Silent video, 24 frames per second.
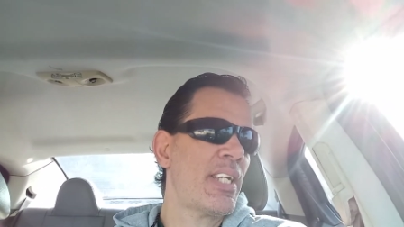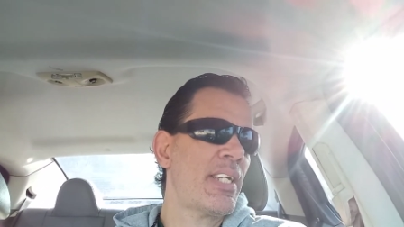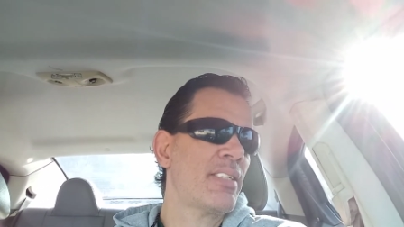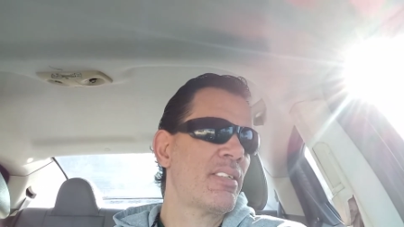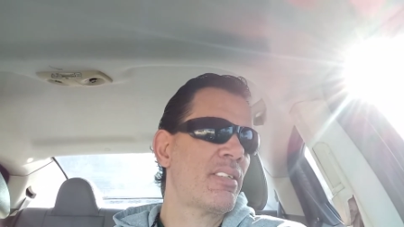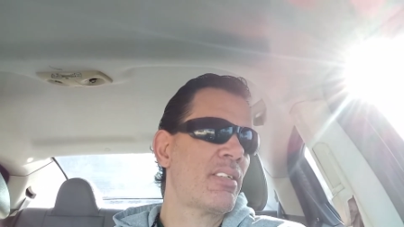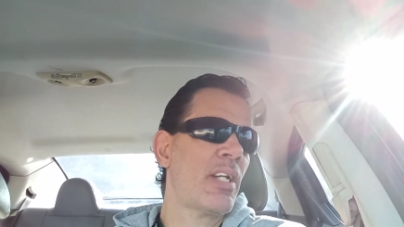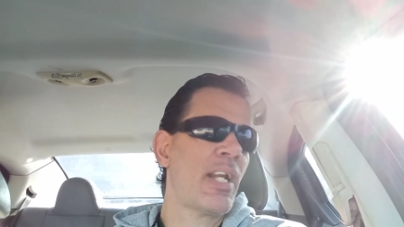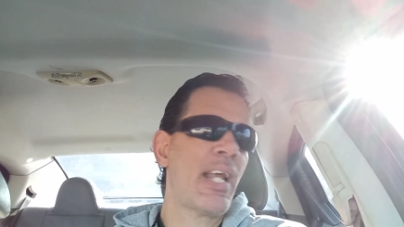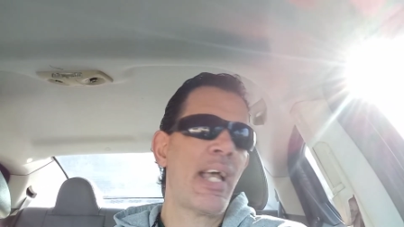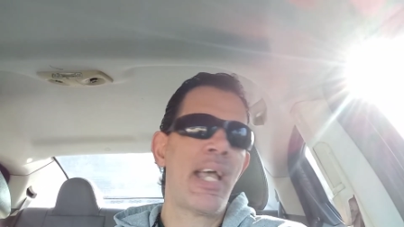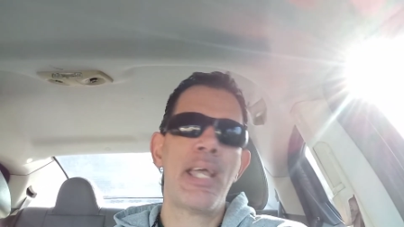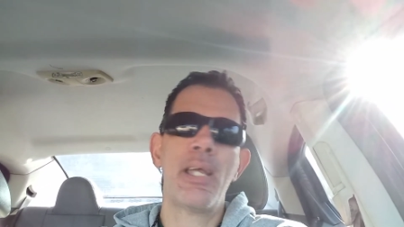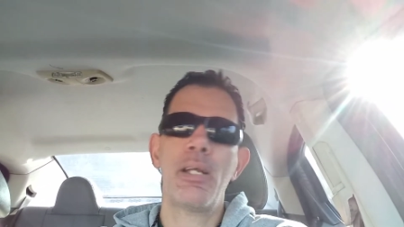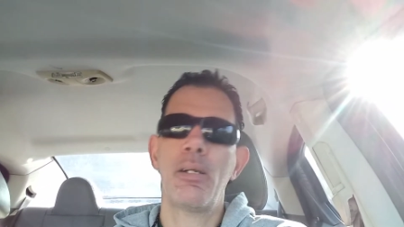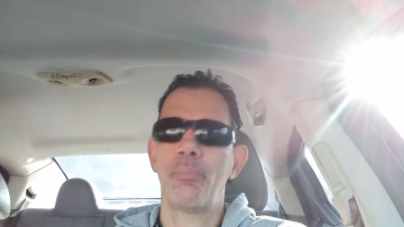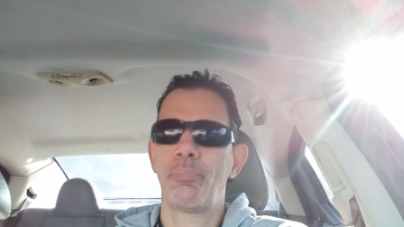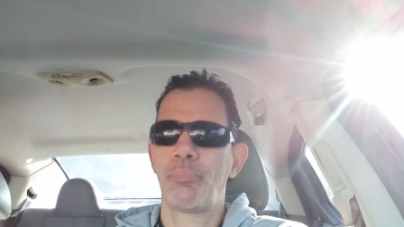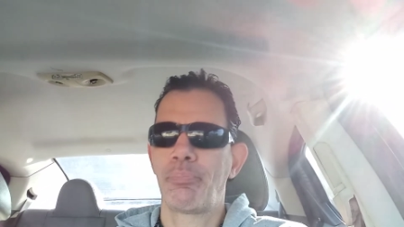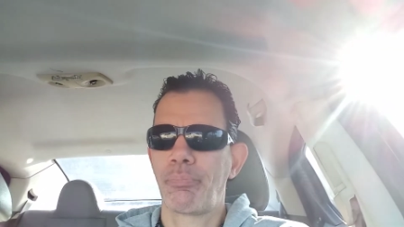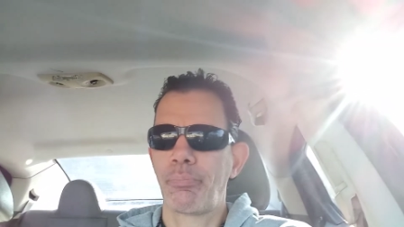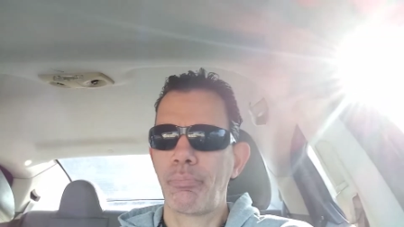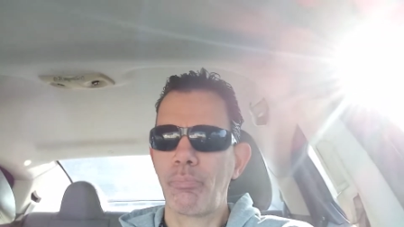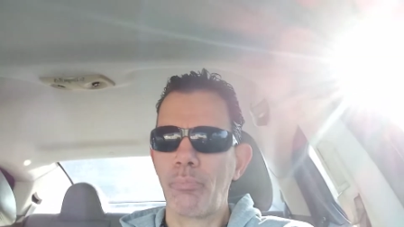and then
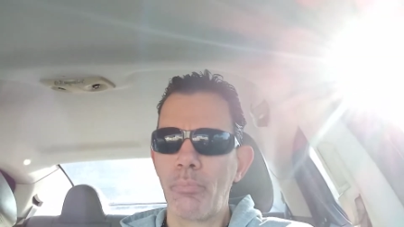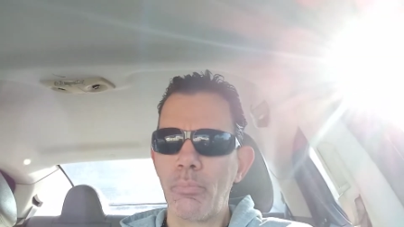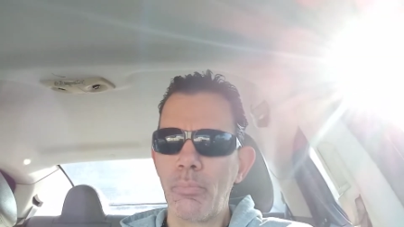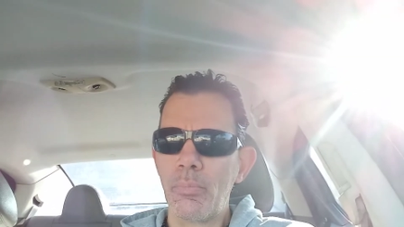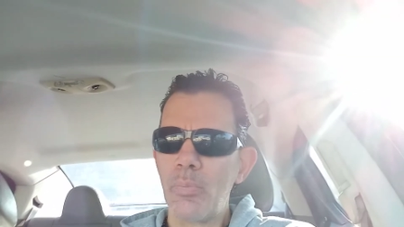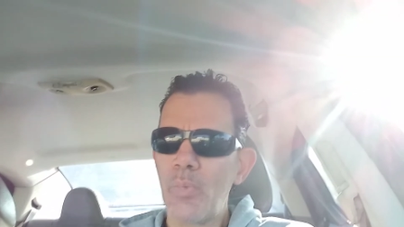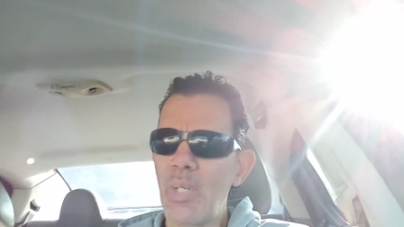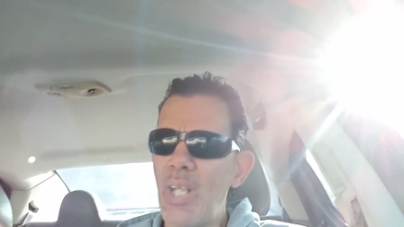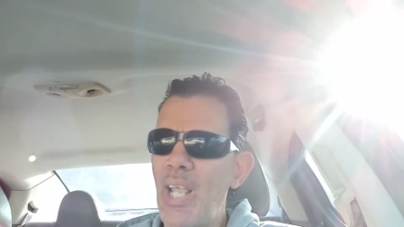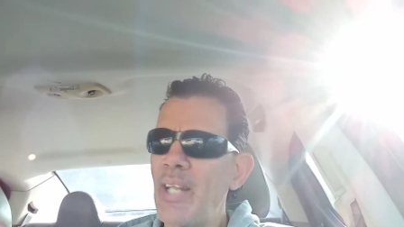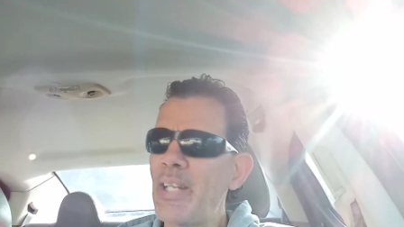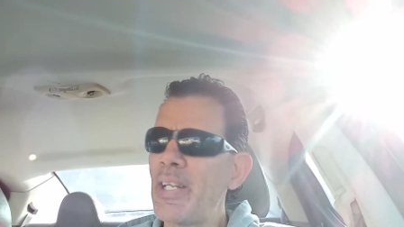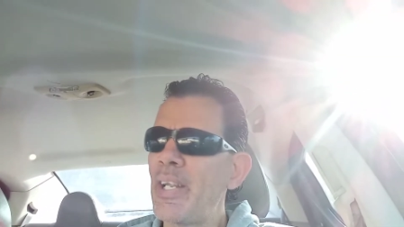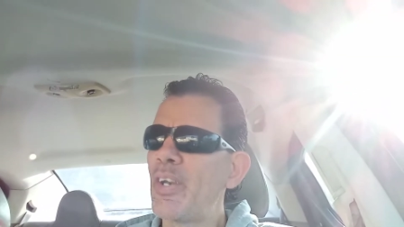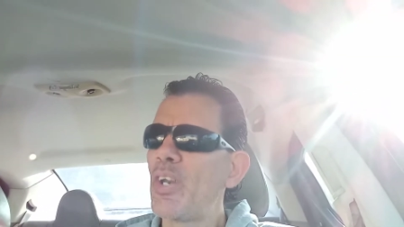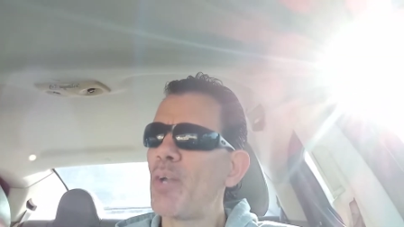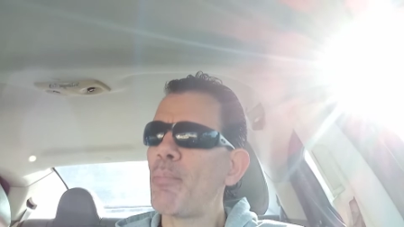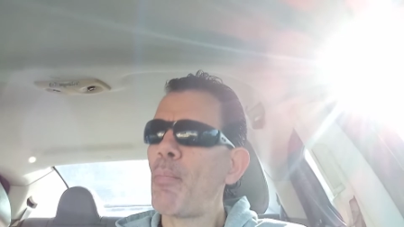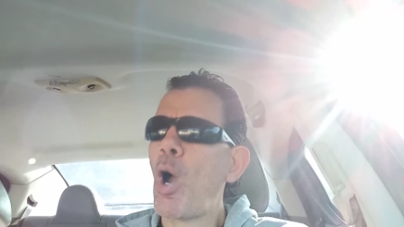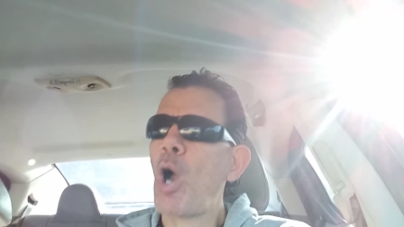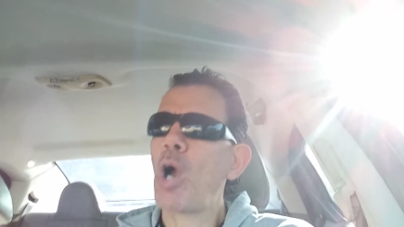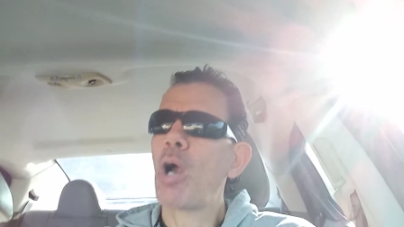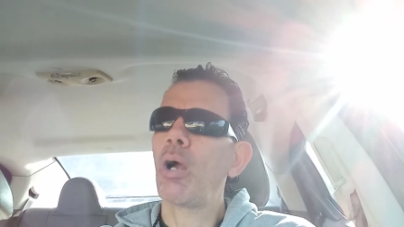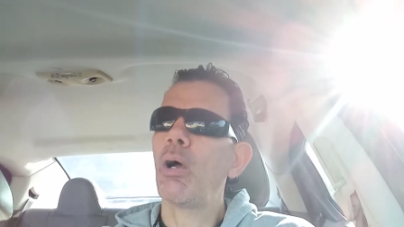tomorrow. Not
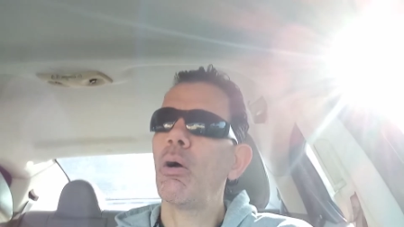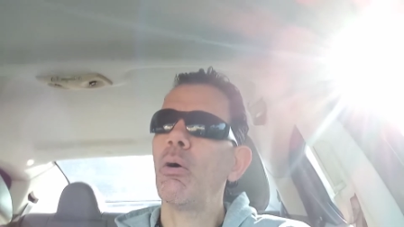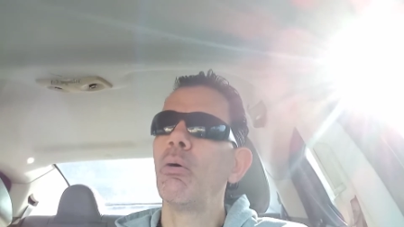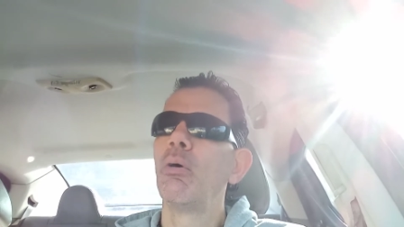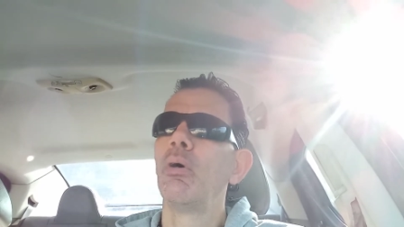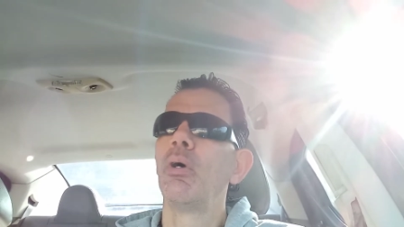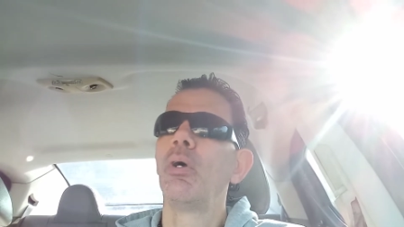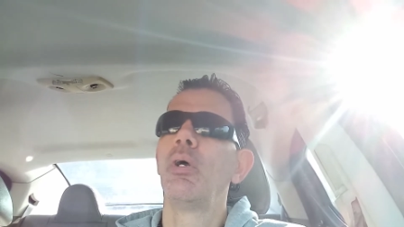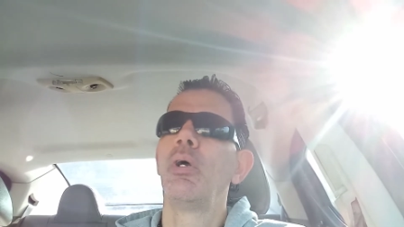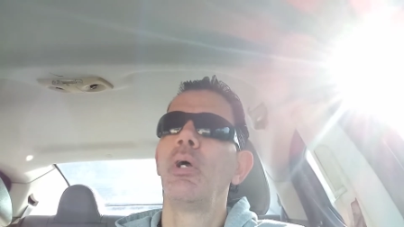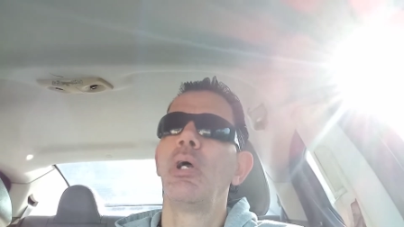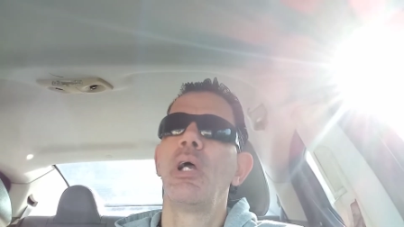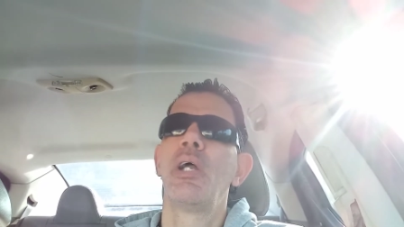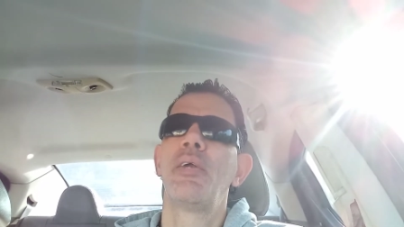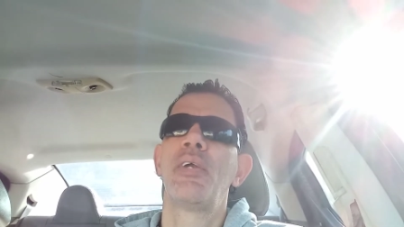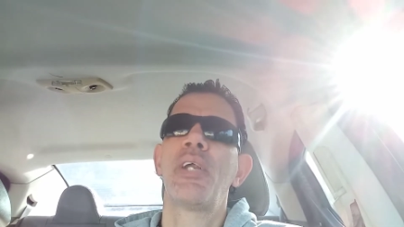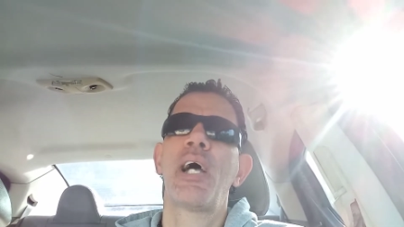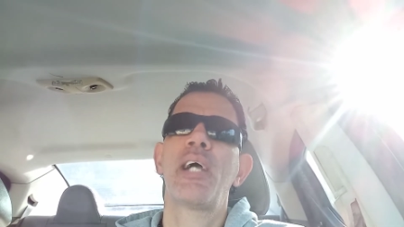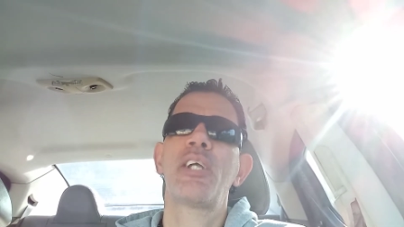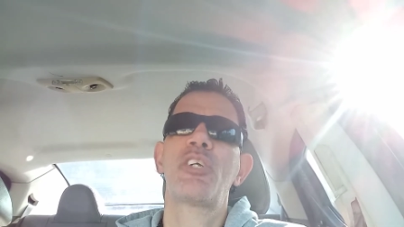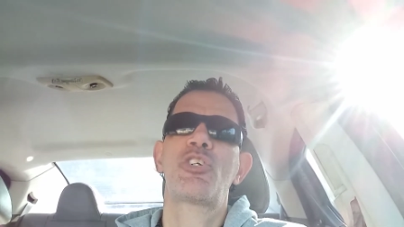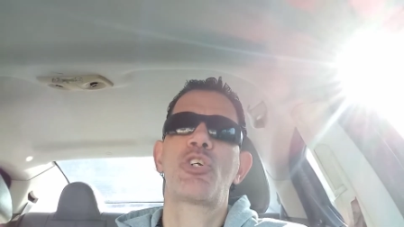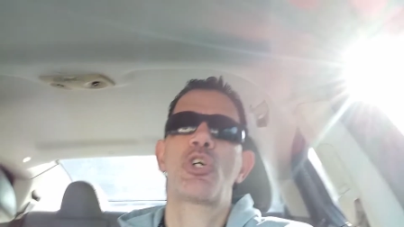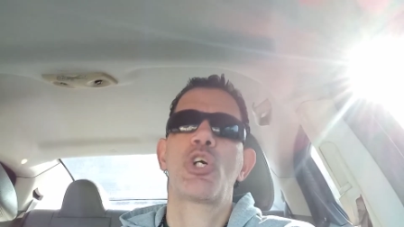sure about doing video.
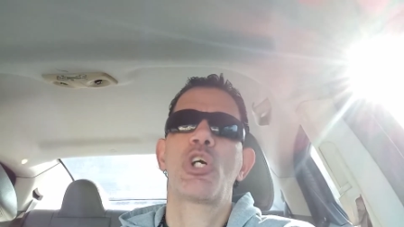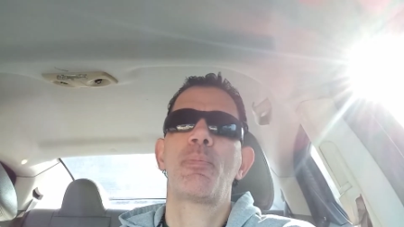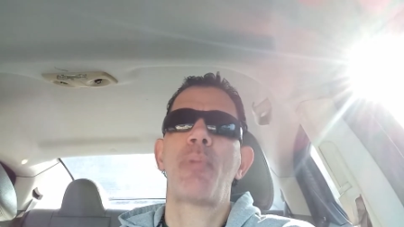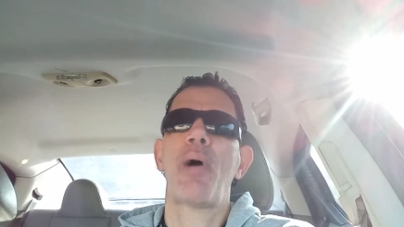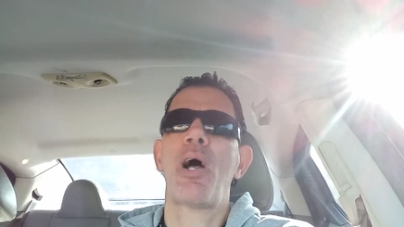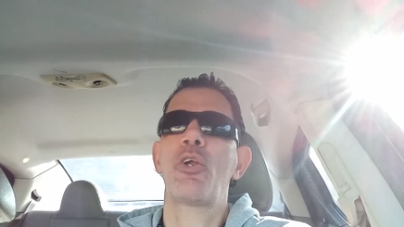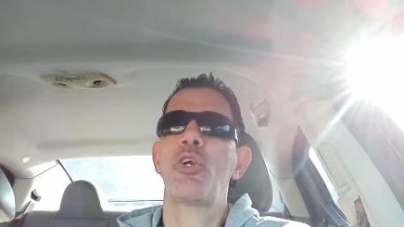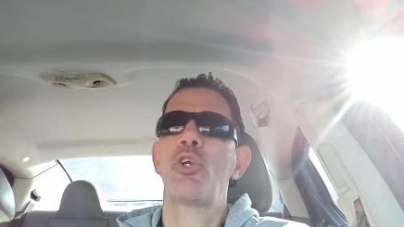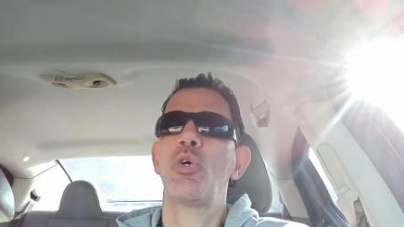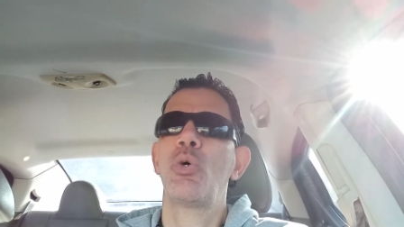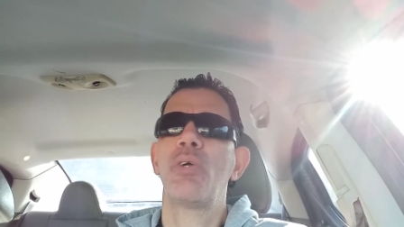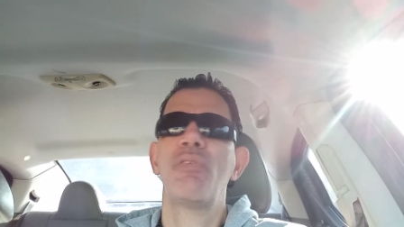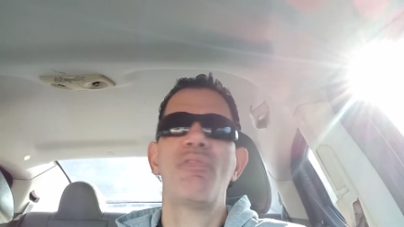We'll see.